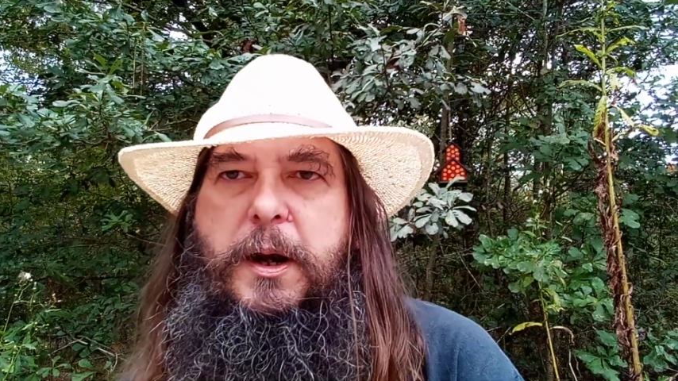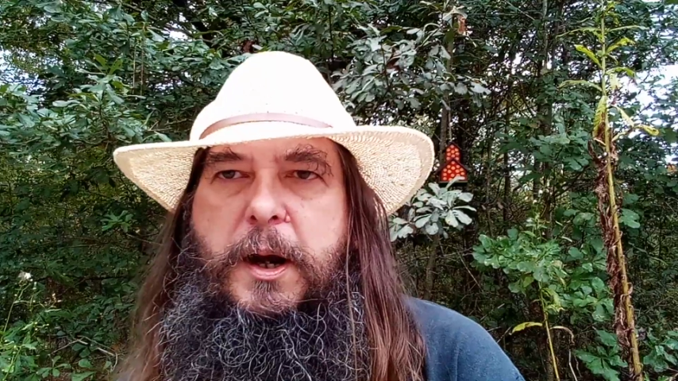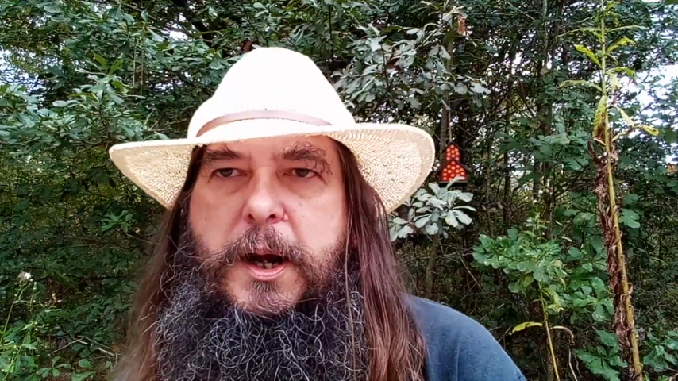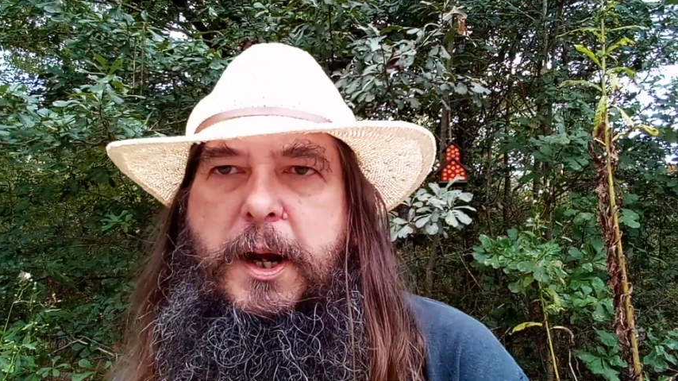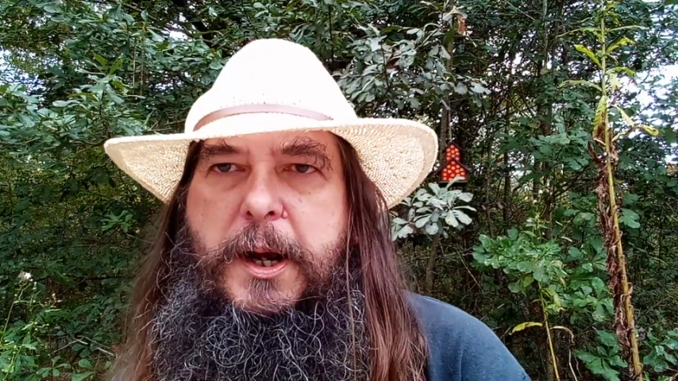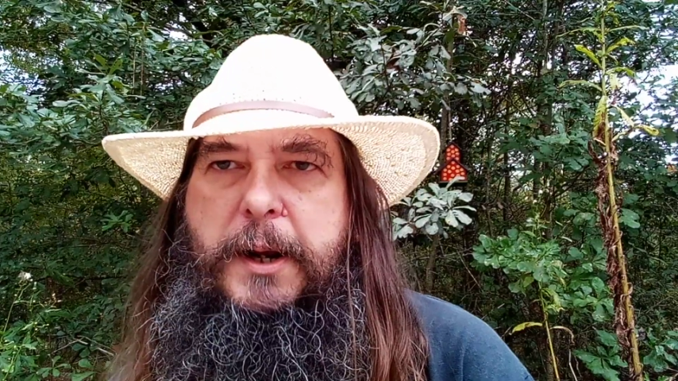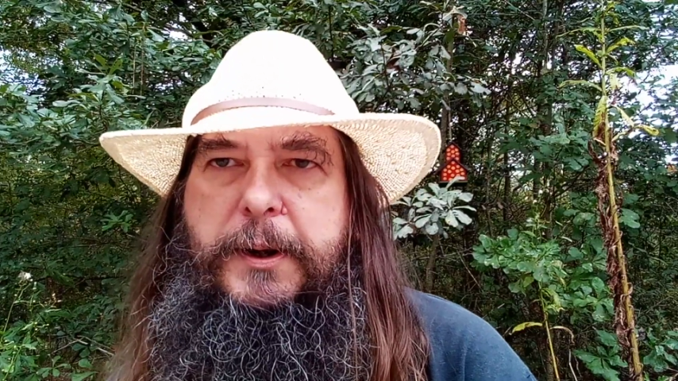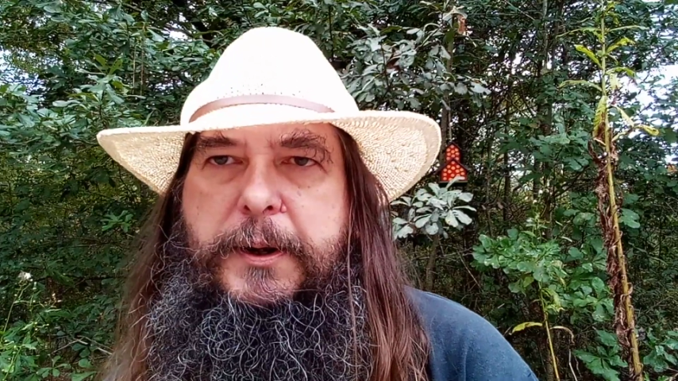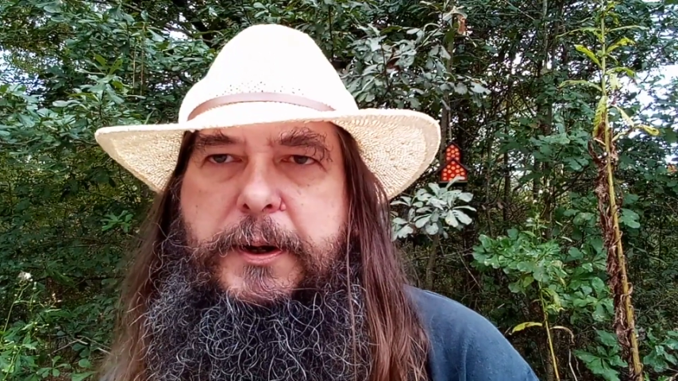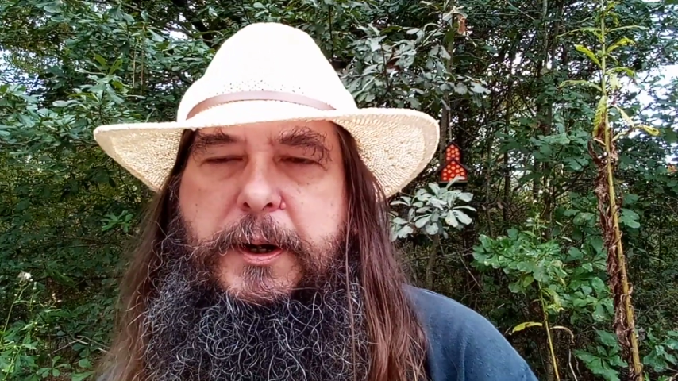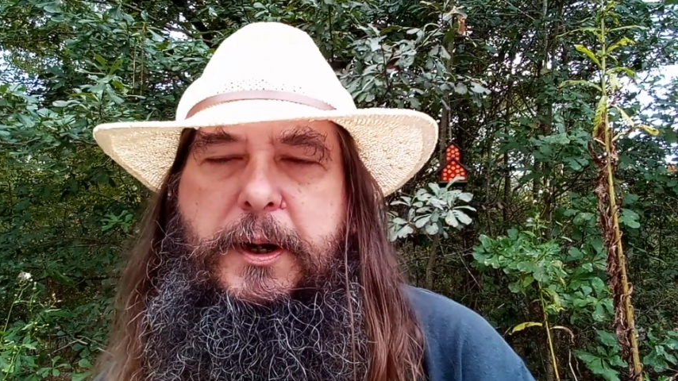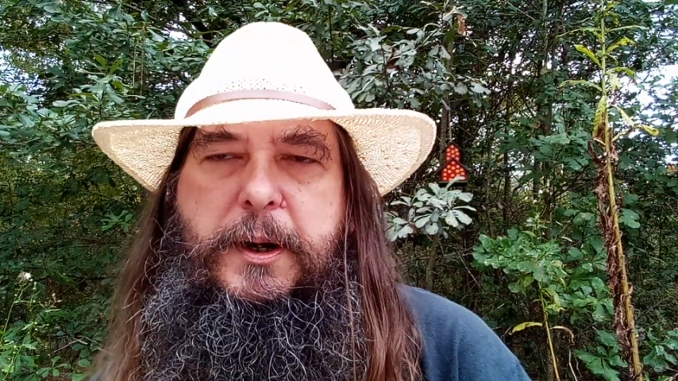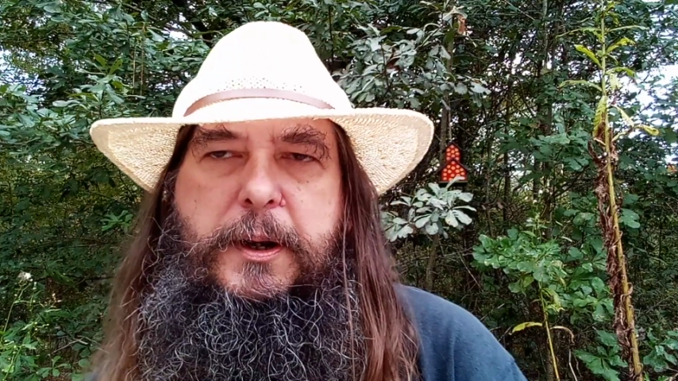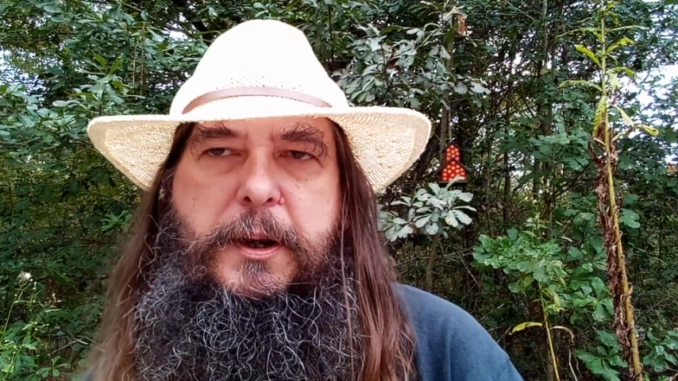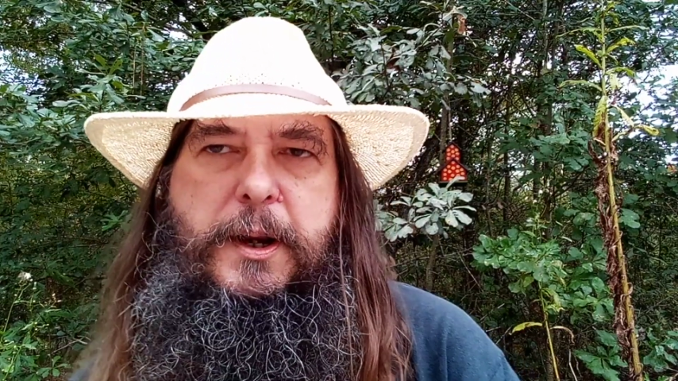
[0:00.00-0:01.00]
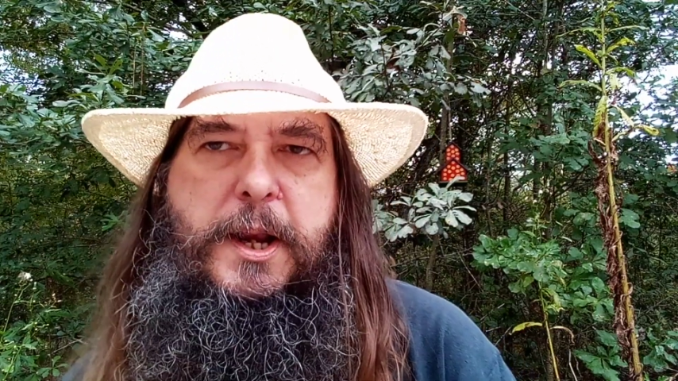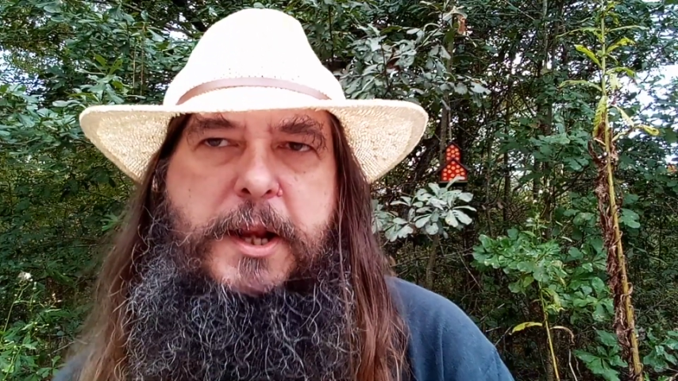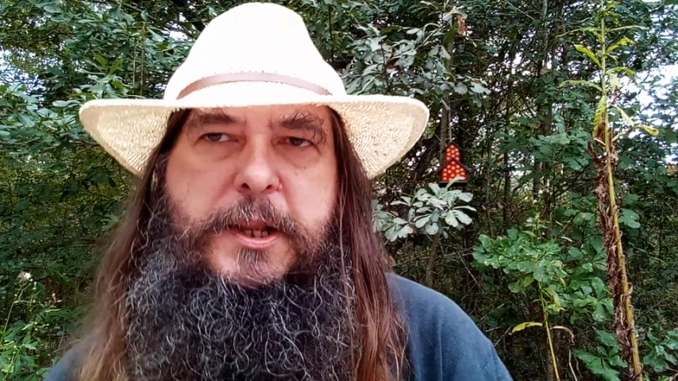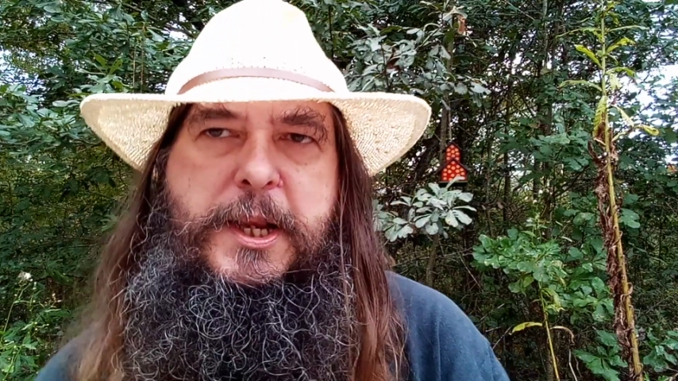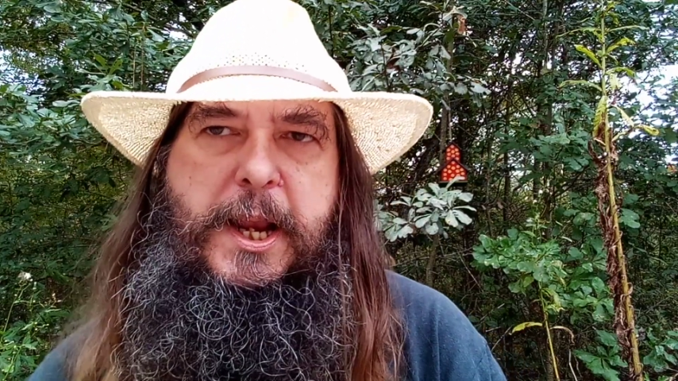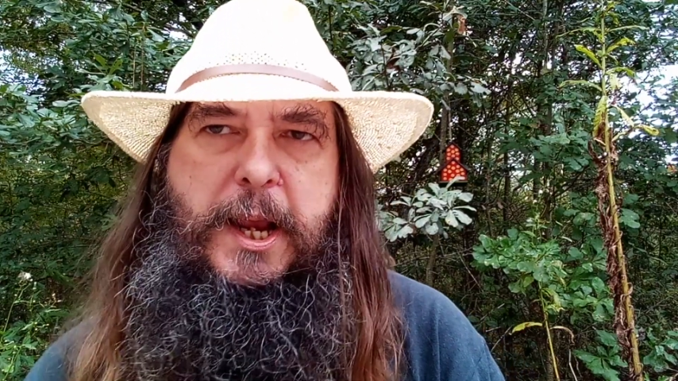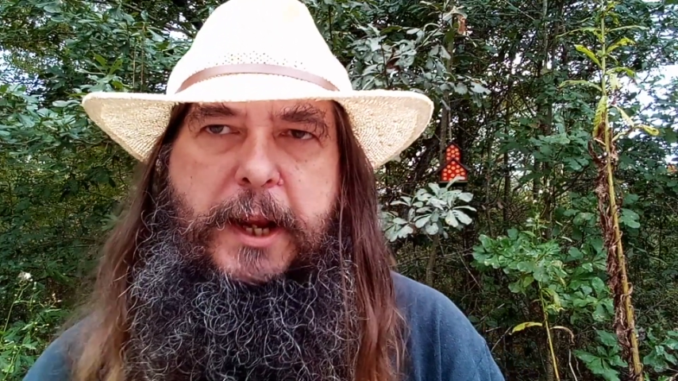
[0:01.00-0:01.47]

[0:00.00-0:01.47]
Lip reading: And in the